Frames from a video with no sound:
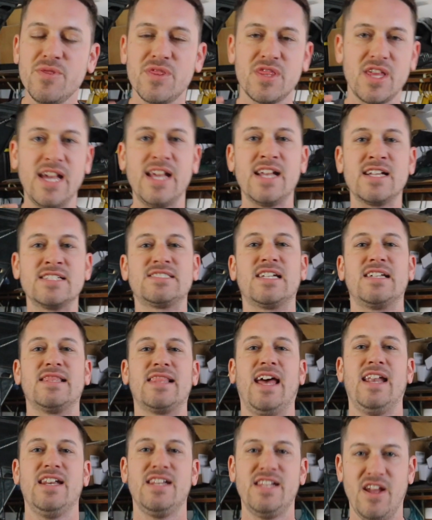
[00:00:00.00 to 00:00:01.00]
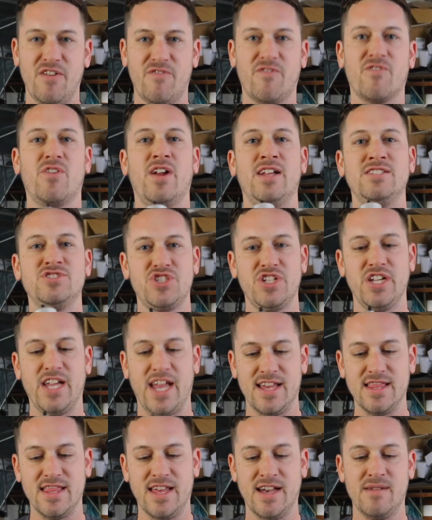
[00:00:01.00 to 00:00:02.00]
things that
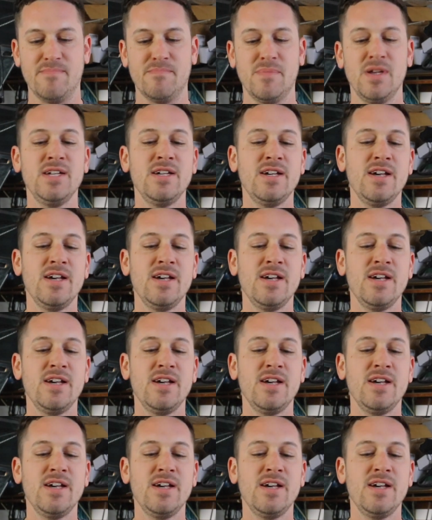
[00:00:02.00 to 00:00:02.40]
differentiate them.